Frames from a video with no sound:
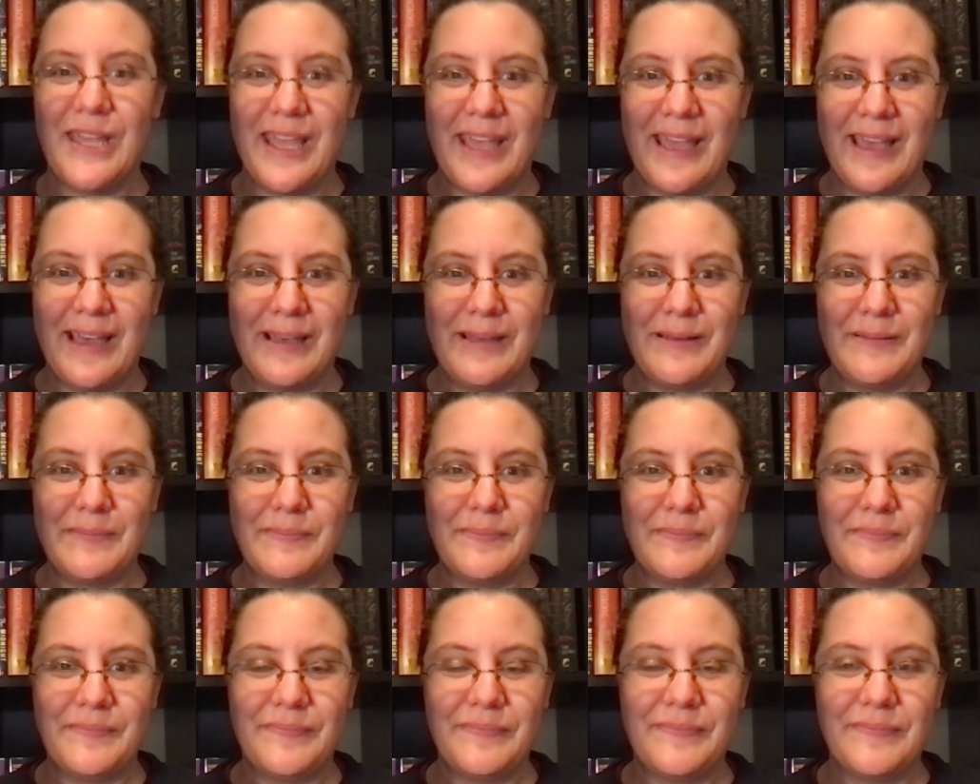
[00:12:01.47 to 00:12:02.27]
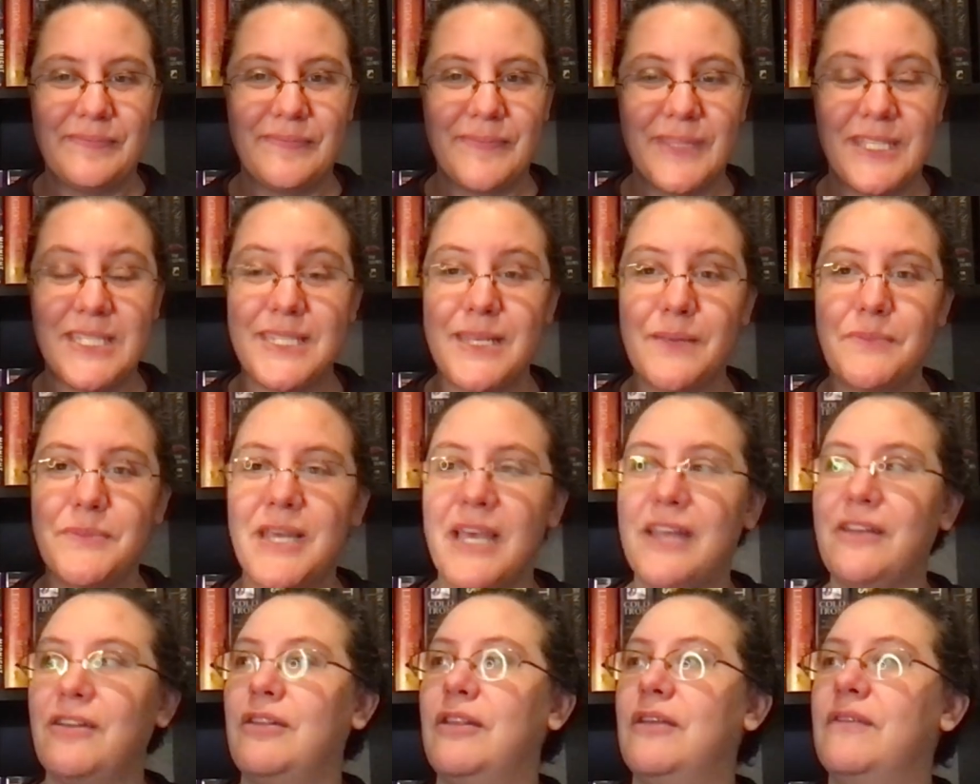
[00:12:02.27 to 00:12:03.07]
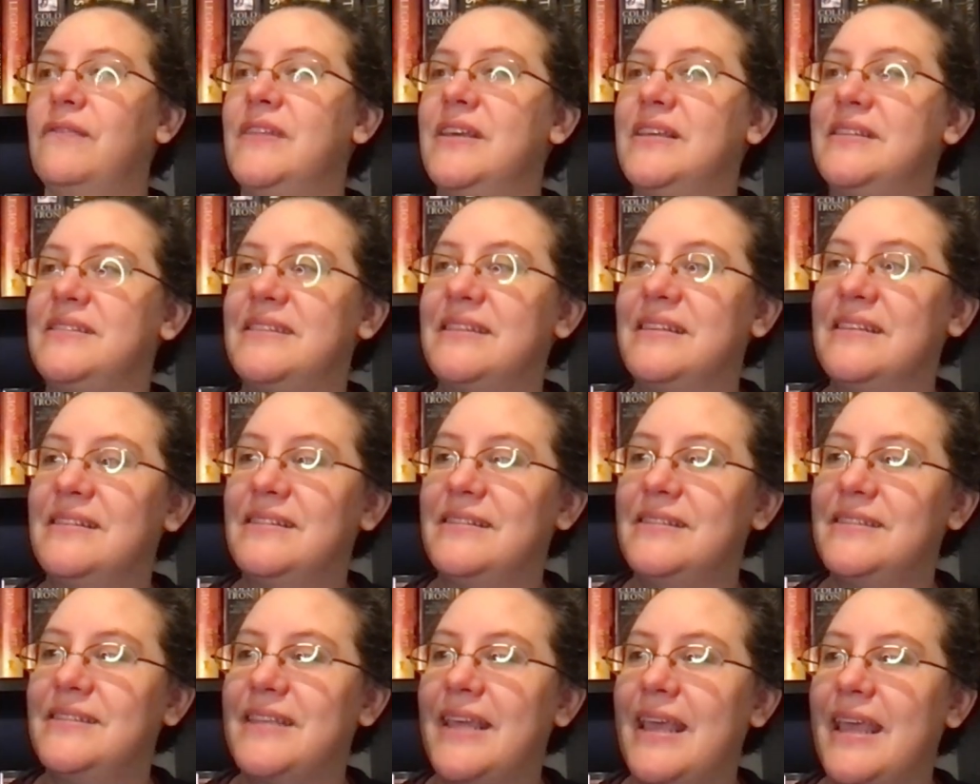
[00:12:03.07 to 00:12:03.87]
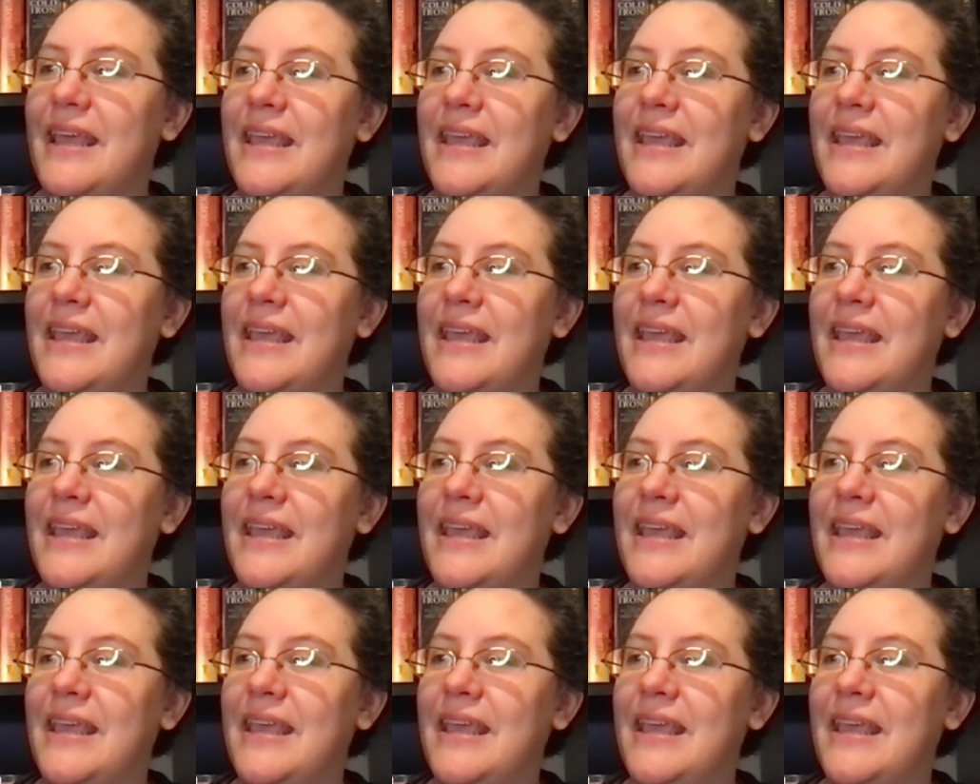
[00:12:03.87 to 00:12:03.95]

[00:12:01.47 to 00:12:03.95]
Um, the subtitle of this is